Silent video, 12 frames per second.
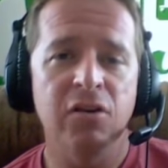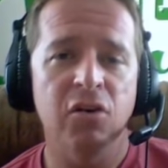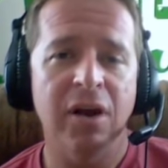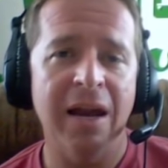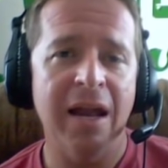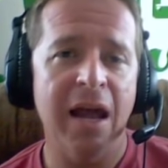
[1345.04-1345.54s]

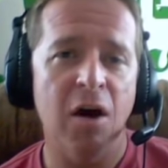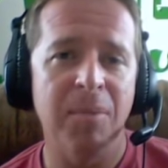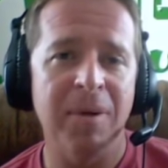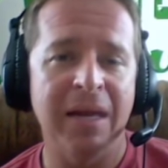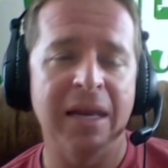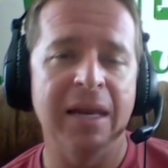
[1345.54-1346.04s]
And you're kind of
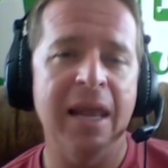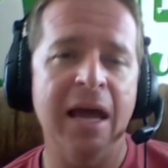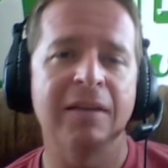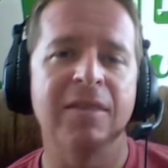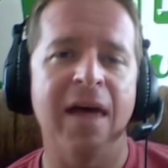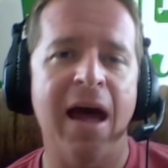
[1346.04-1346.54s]
helping
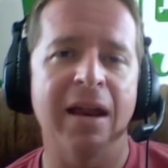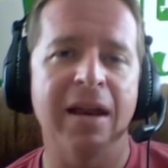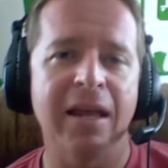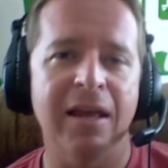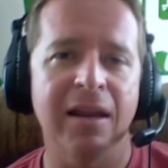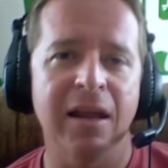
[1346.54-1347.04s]
connect
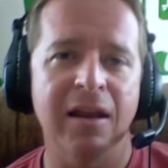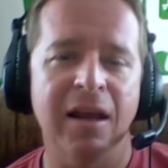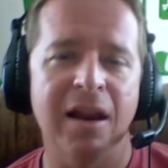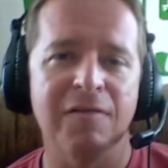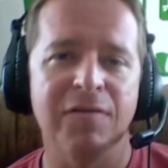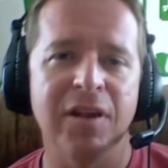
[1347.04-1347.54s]
that and
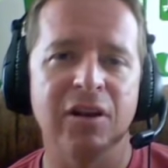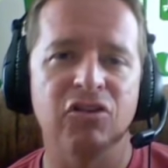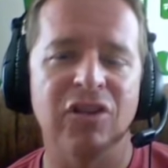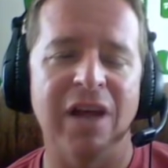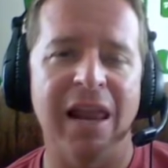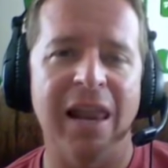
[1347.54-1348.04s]
kind of
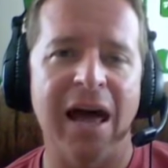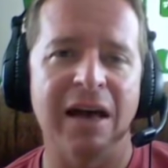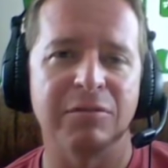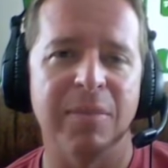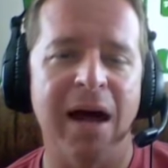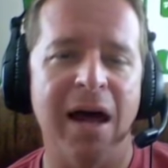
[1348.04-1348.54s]
finish that
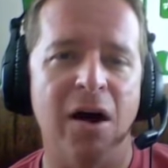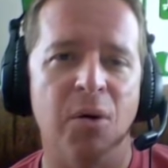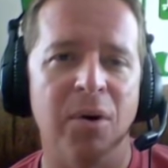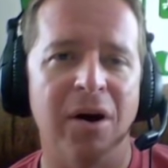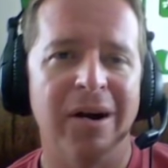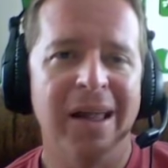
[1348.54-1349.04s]
last
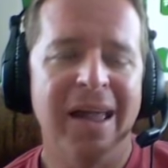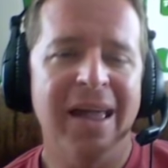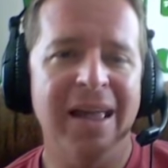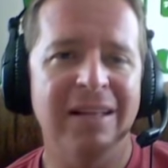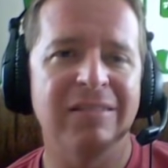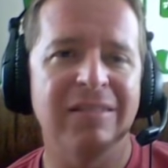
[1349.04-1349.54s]
mile where,
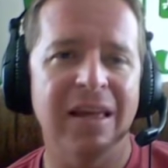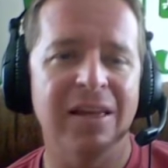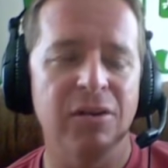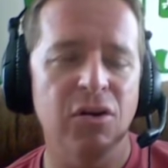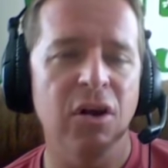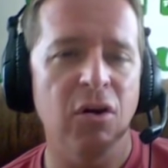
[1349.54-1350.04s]
hey,
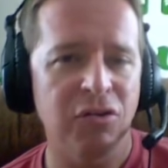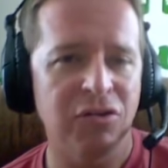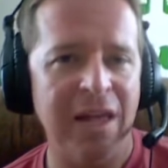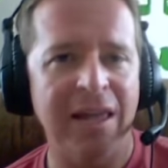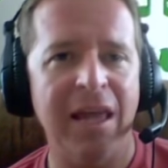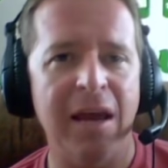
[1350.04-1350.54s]
instead you can go
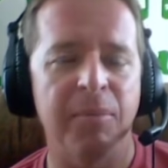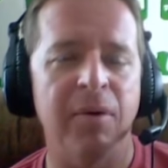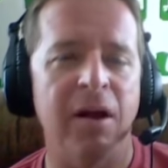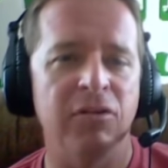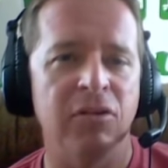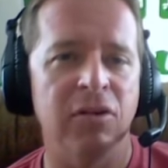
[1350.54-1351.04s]
stay at
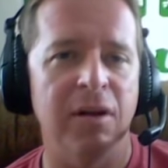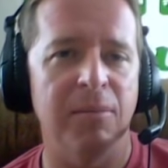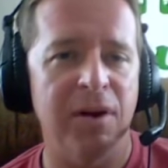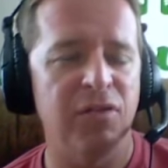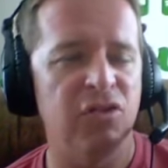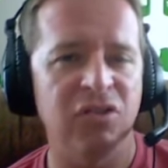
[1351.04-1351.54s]
campgrounds,
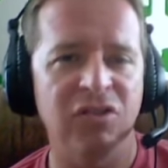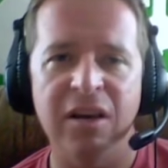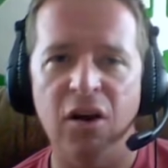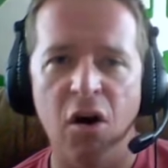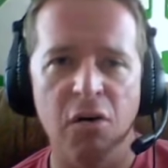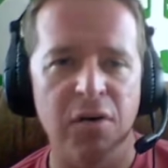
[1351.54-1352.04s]
but if you
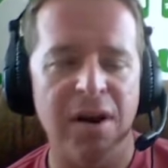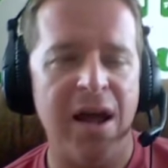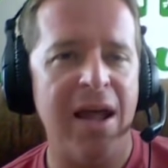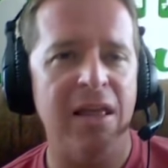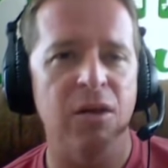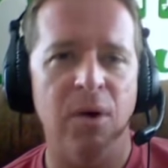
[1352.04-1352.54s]
just need to
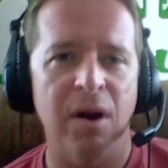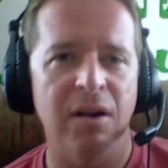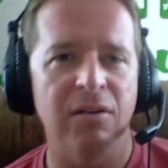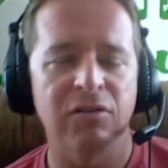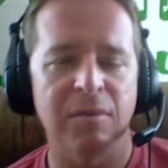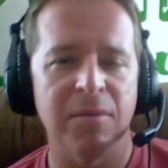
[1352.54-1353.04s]
overnight, you
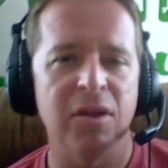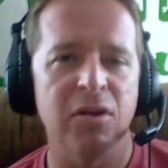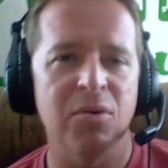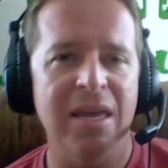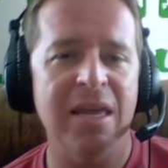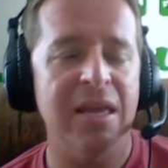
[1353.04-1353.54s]
want
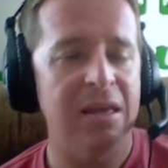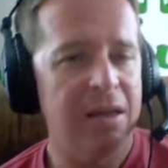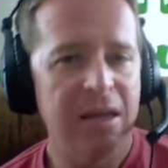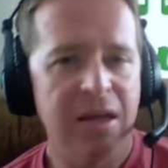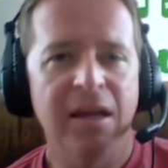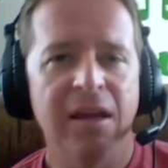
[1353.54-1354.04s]
something
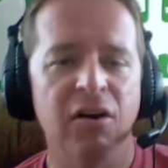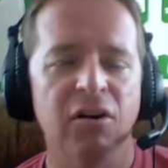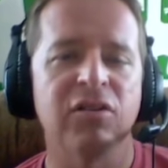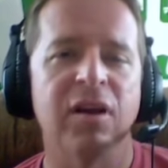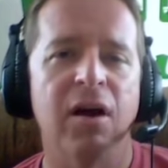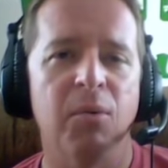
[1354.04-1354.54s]
unique,
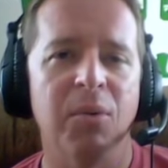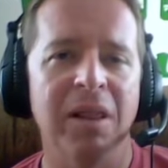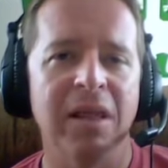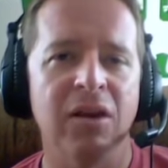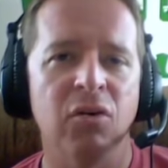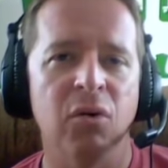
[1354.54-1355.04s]
here's a
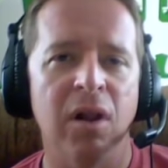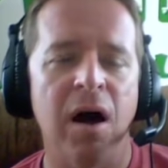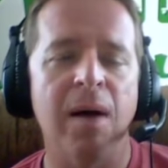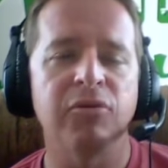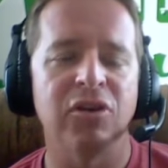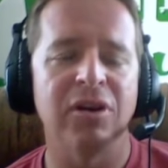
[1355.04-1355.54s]
really
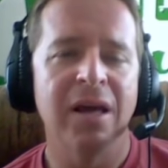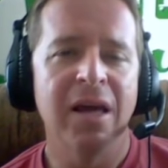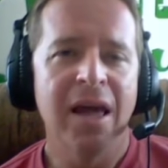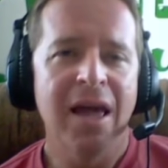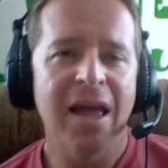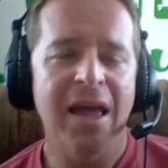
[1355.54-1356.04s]
cool
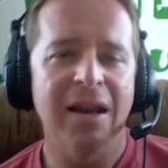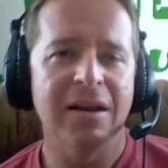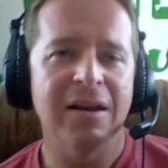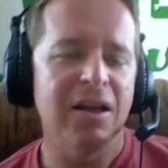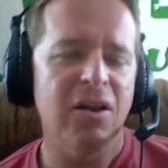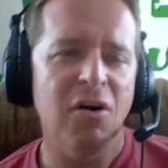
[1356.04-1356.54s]
option.
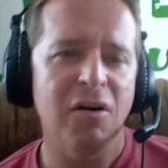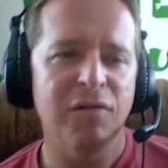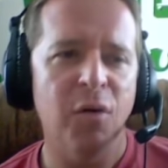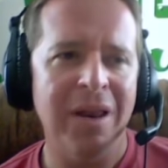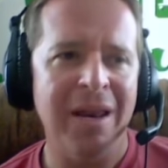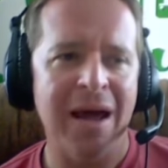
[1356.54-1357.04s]
And
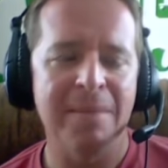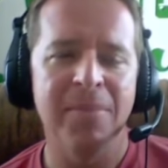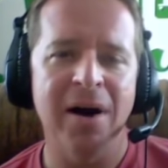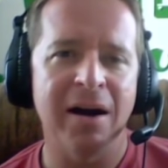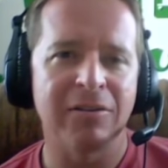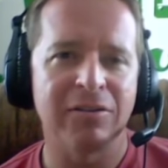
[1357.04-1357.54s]
at
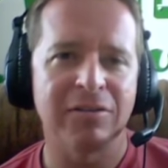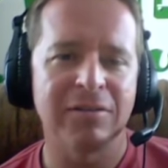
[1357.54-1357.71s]
$49,